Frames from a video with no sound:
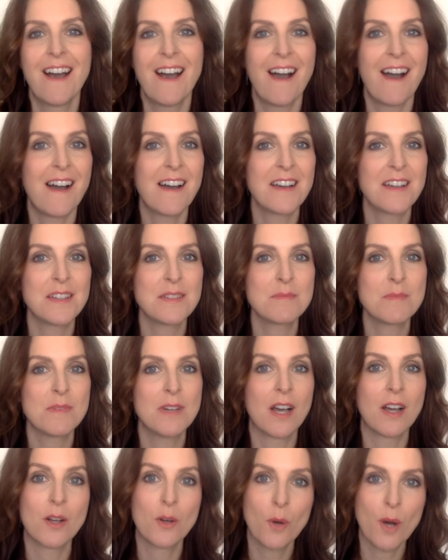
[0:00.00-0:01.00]
I'm
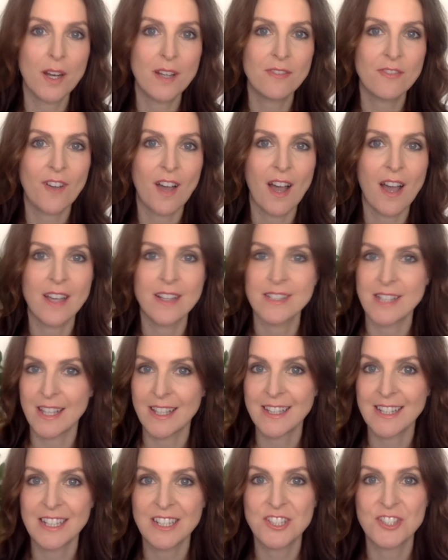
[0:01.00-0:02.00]
a qualified
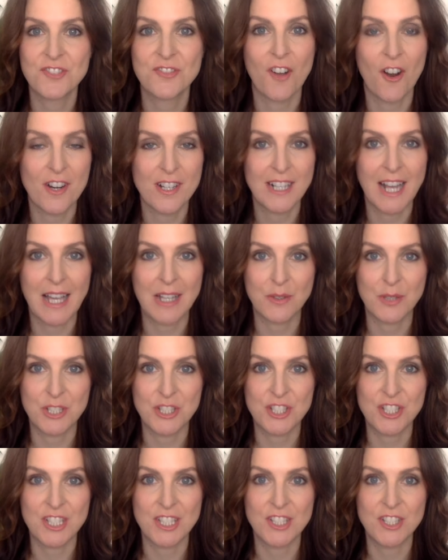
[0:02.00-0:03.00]
English foreign language
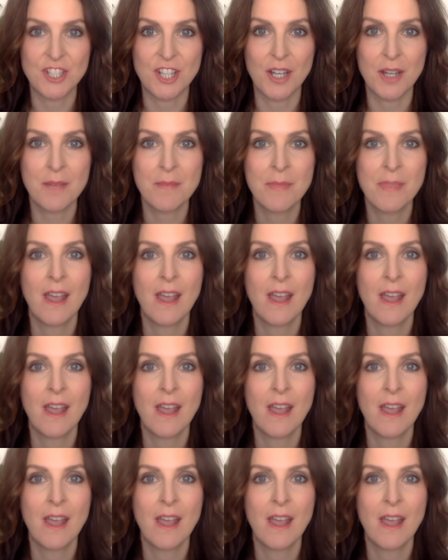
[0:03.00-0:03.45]
teacher